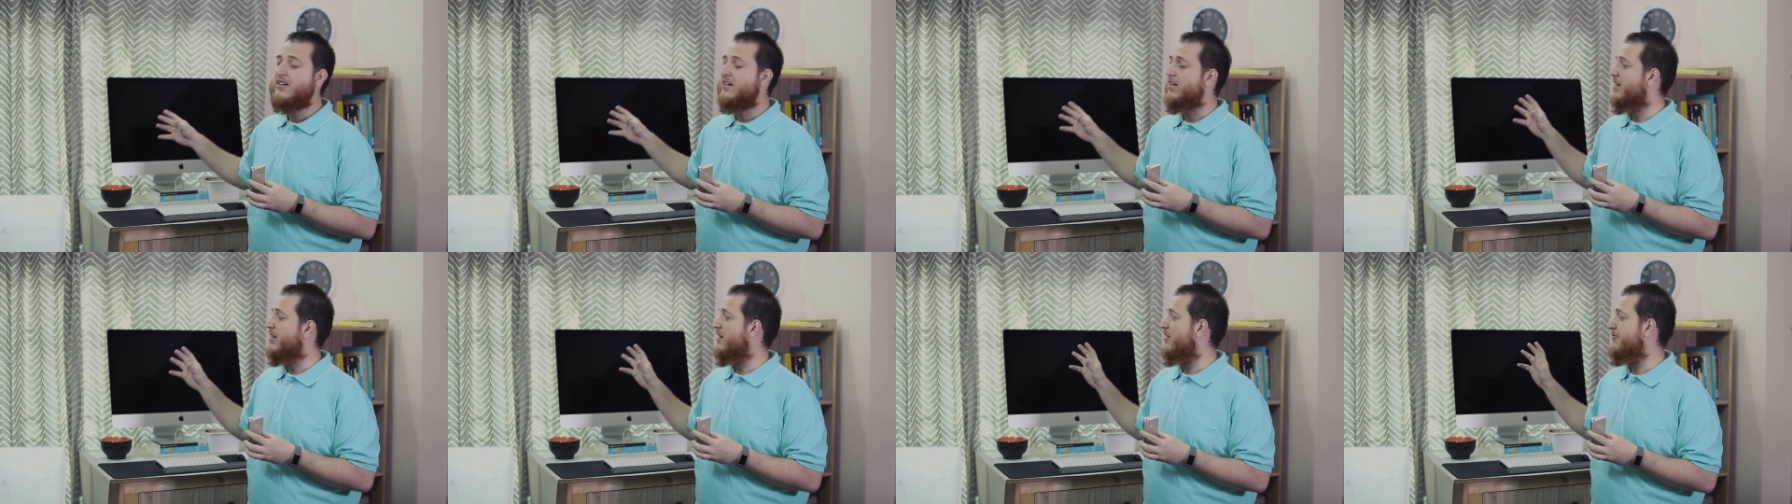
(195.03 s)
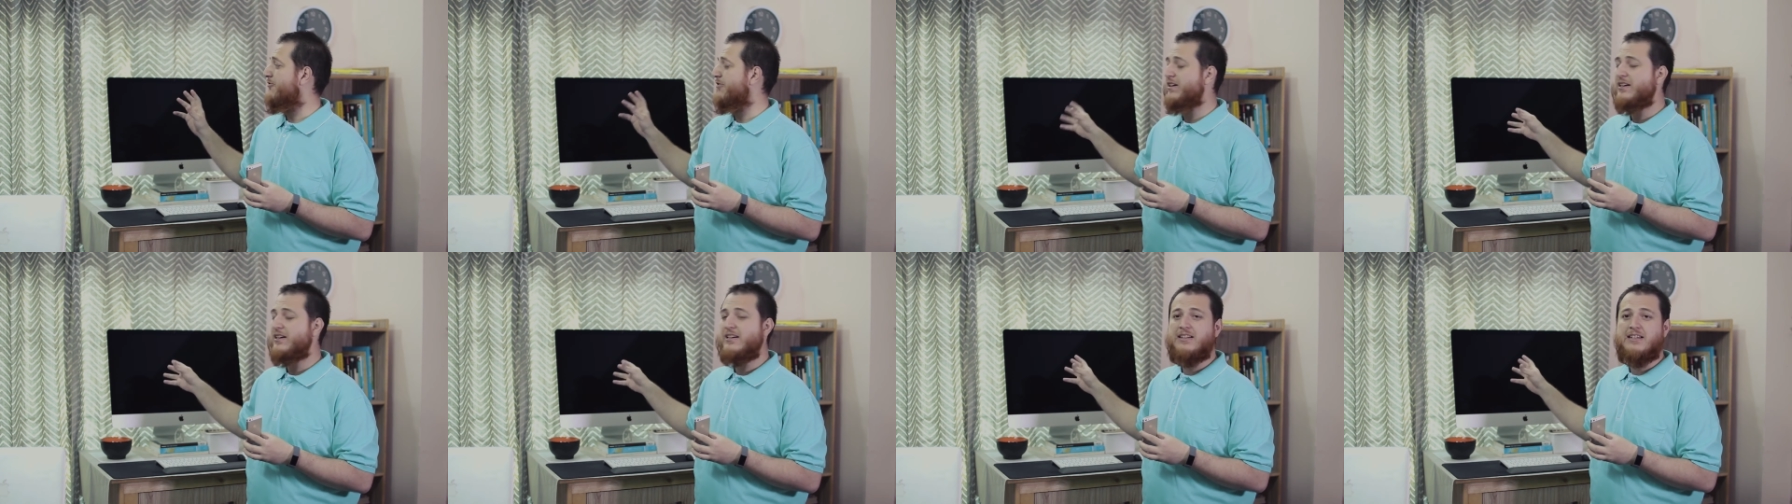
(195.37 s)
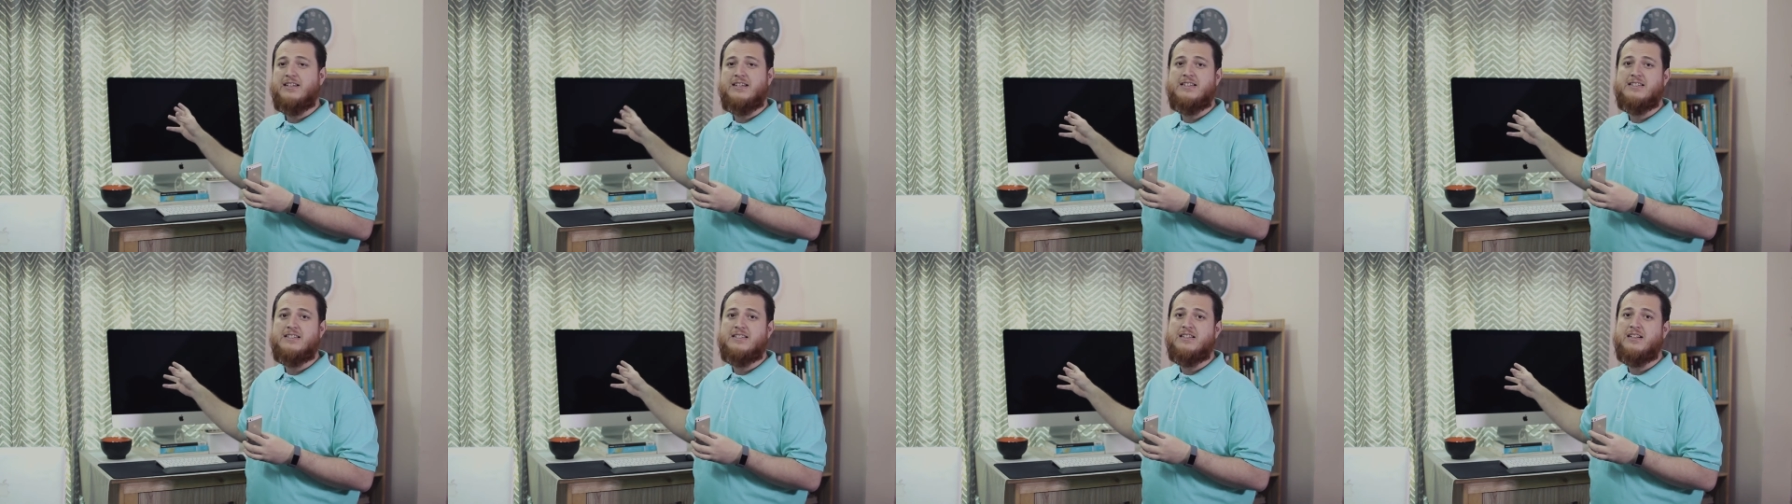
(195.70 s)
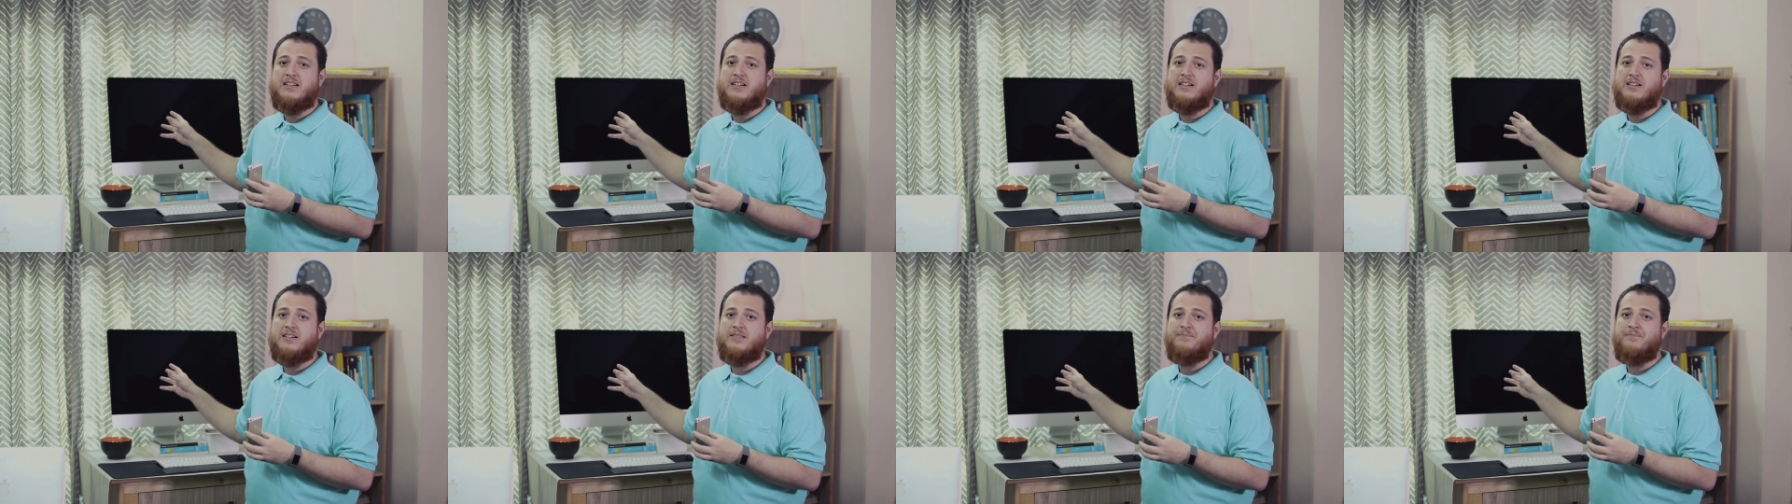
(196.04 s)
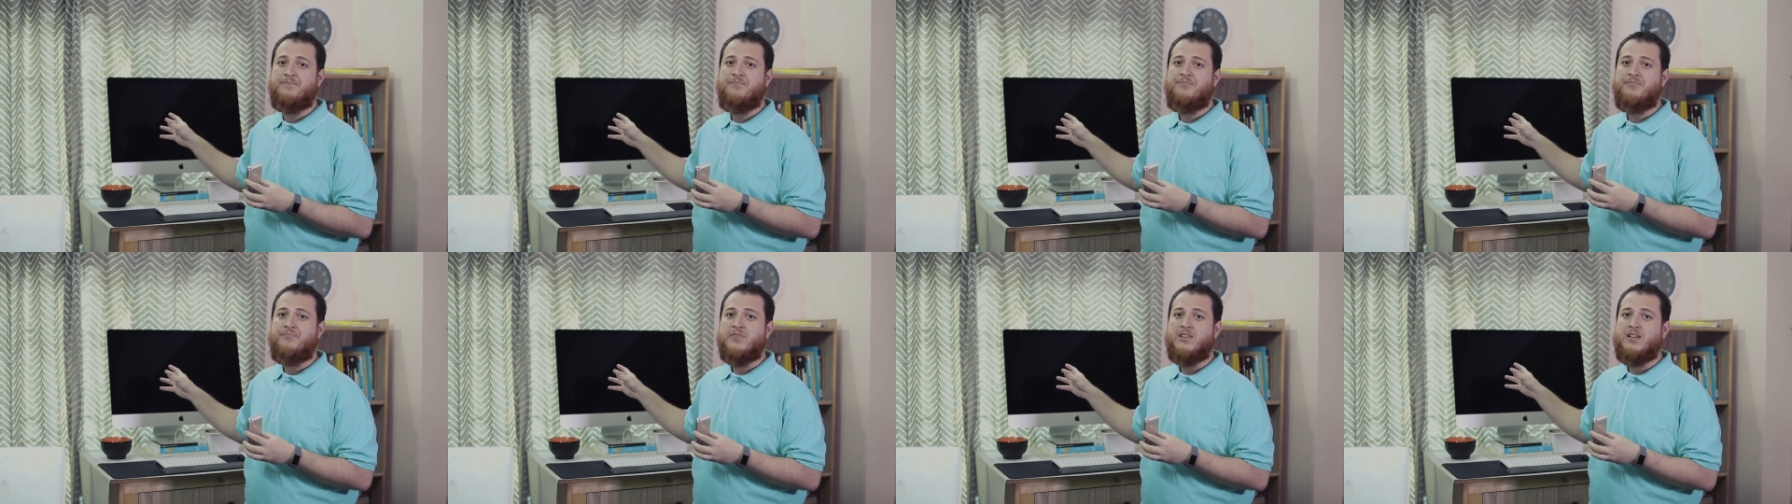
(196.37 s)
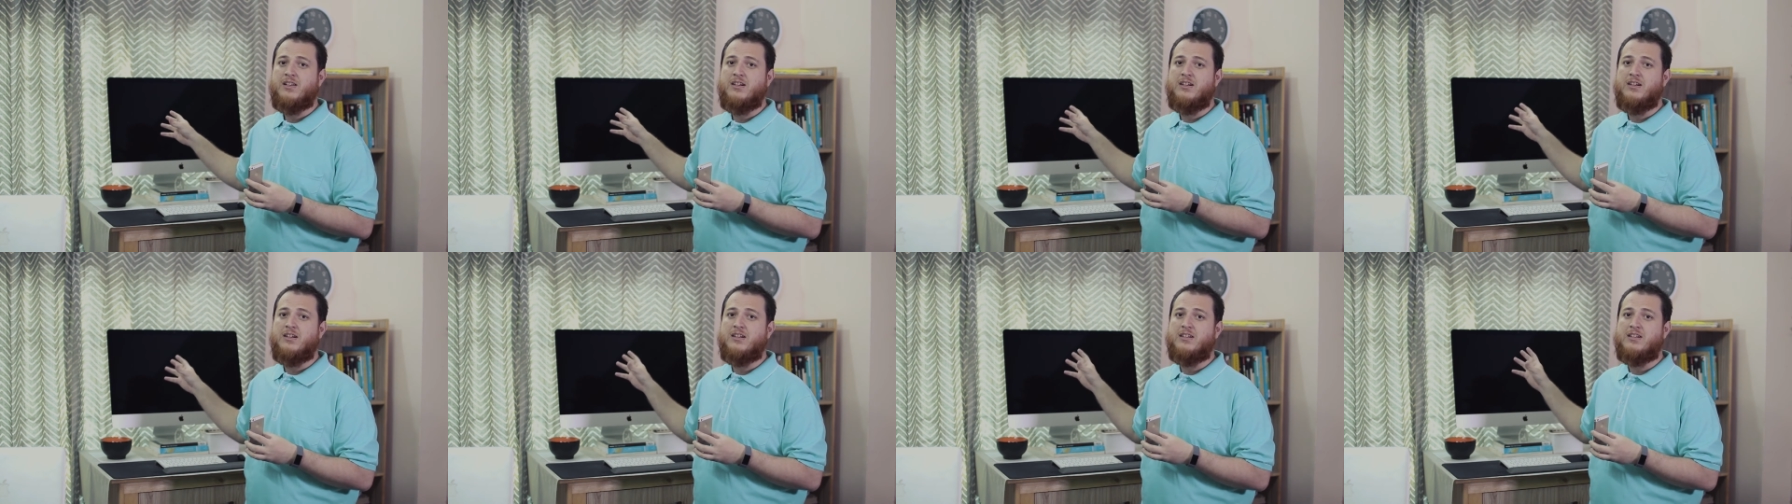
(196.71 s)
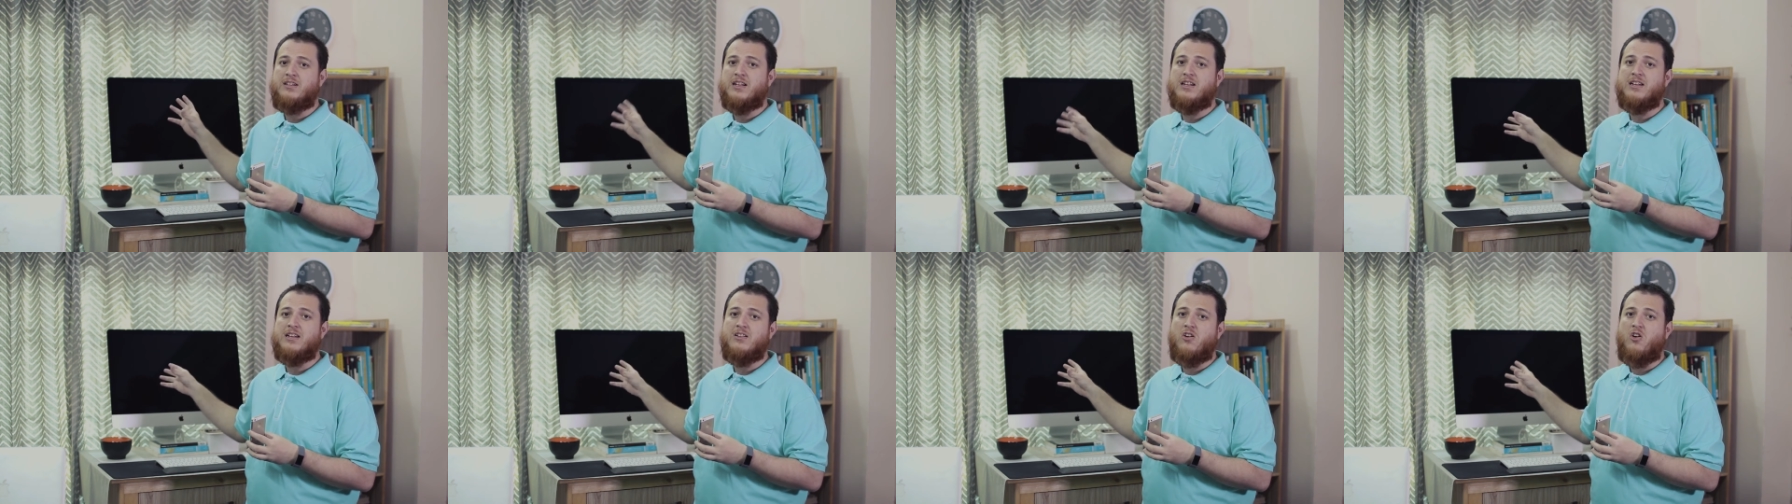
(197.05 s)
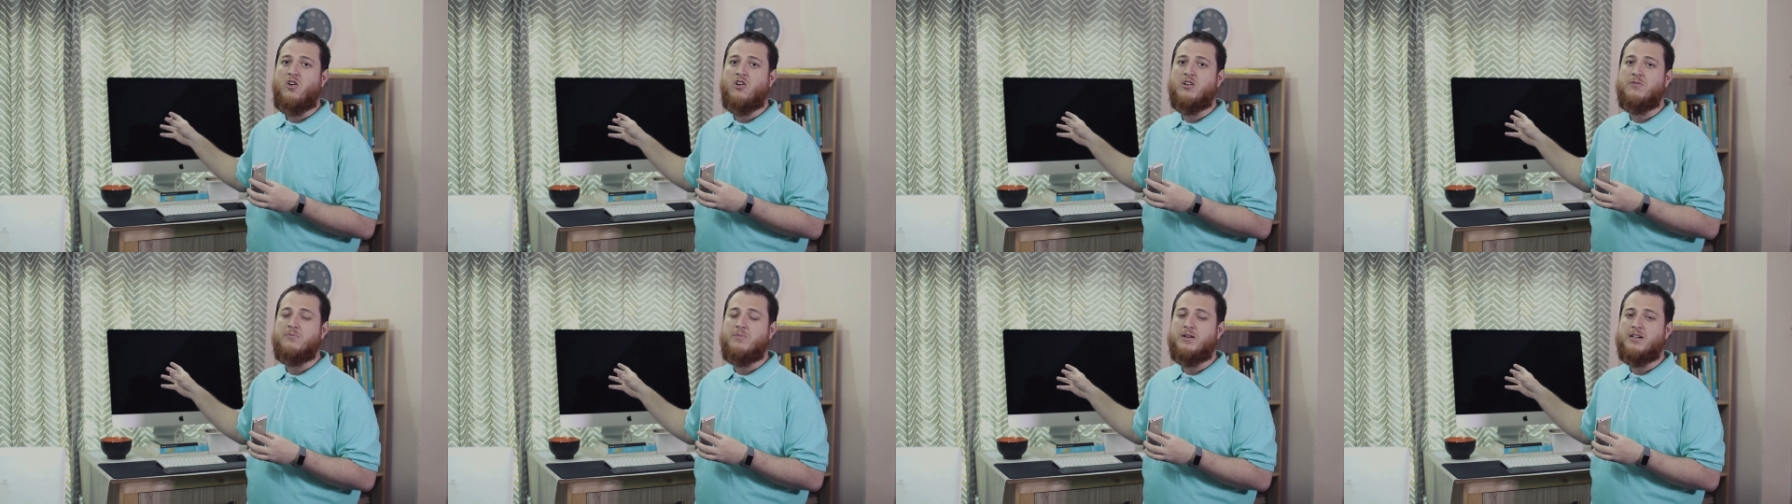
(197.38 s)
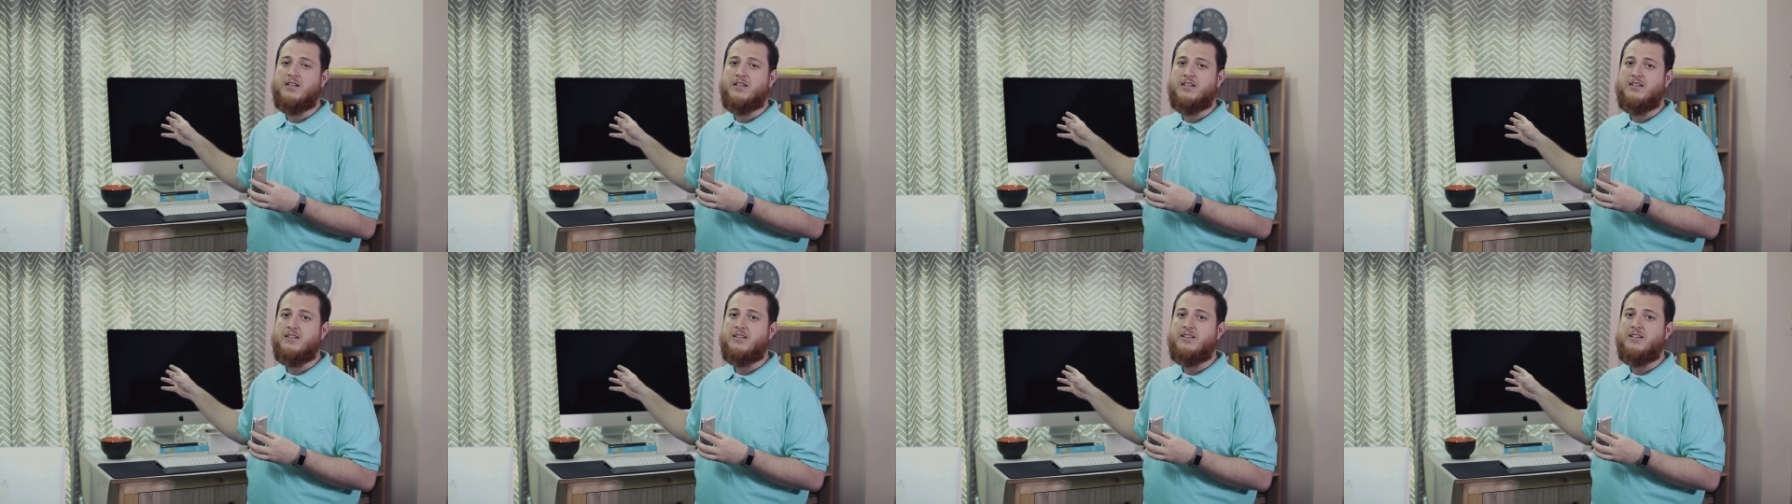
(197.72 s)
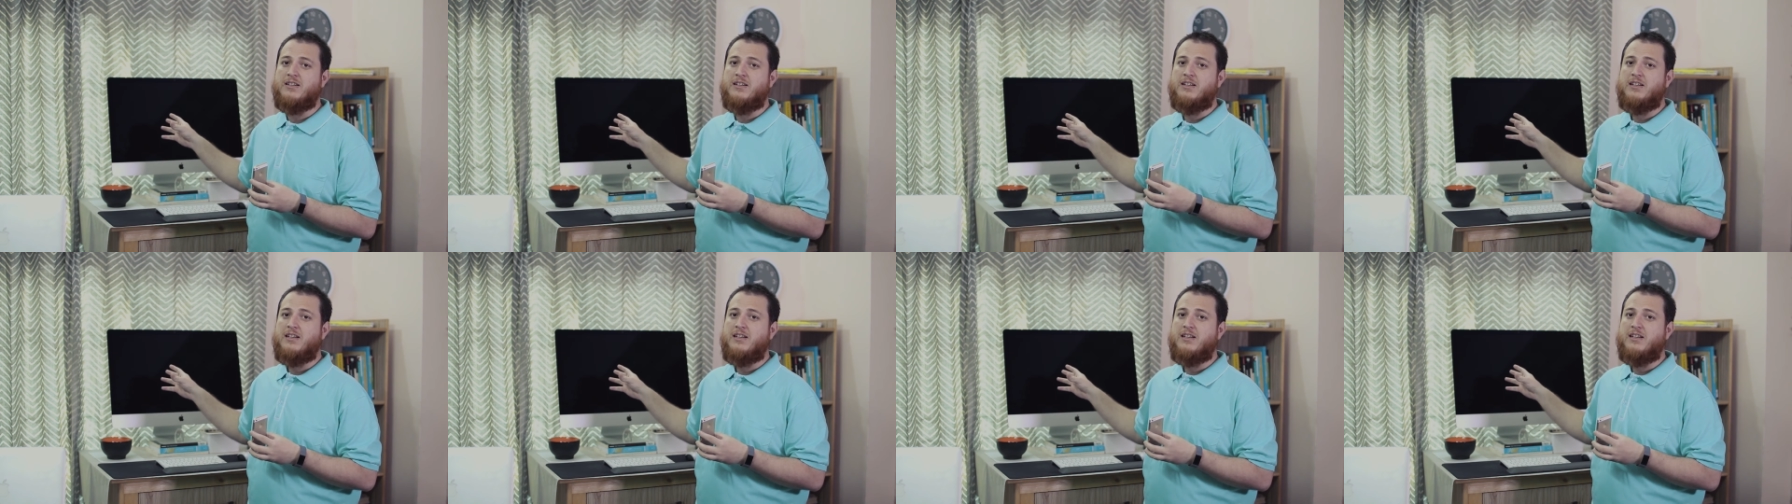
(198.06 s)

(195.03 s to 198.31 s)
where is the turn on button.